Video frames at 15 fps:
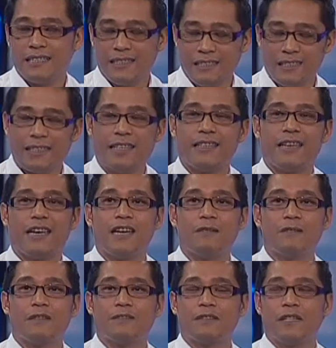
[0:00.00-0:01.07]
He's at the helm
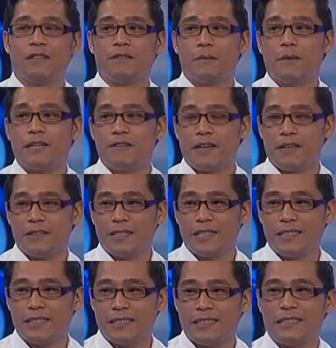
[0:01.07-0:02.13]
of Vibal
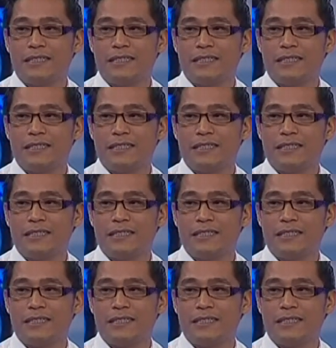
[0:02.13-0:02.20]
Foundation.